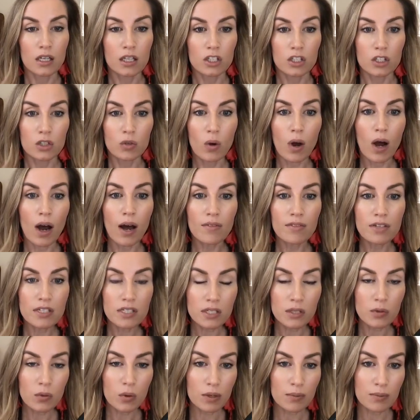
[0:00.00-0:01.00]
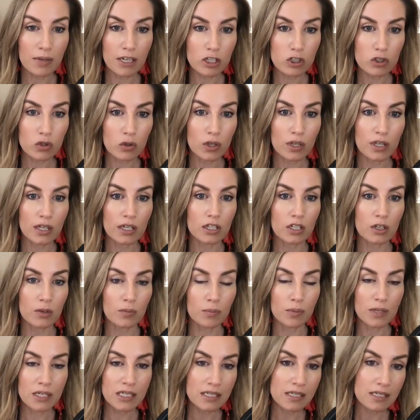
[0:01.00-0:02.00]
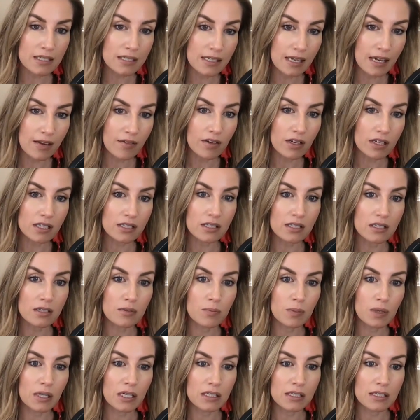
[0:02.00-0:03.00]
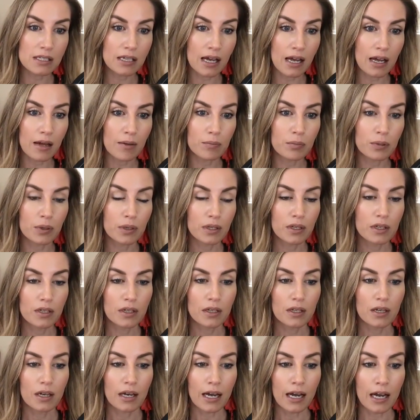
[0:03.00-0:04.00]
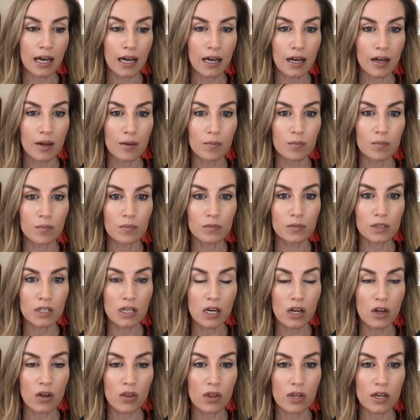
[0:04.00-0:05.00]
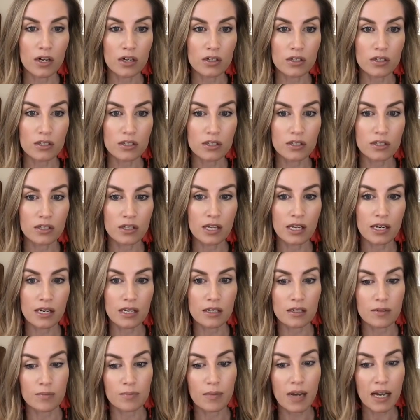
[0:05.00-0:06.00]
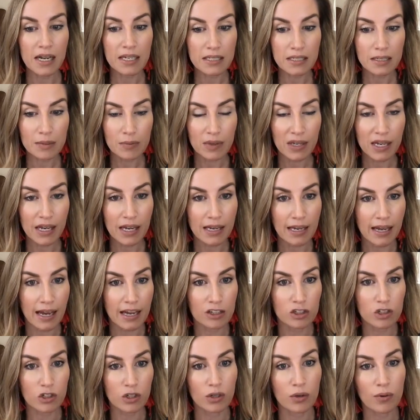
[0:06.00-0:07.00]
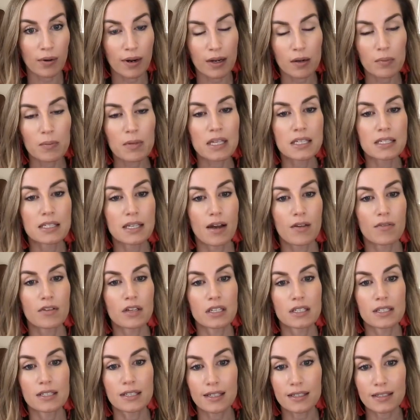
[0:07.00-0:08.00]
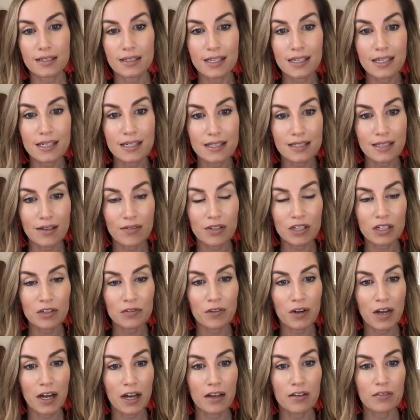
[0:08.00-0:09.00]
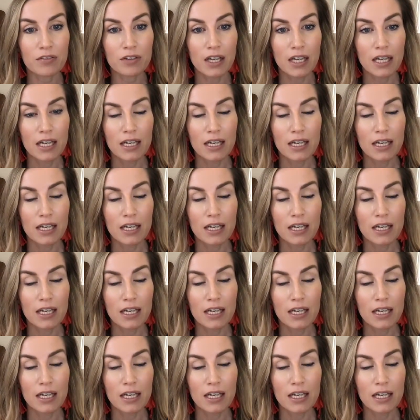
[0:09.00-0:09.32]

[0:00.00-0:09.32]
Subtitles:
You obviously want to make sure that your business savings is built up. My CPA actually recommends having 60 to 75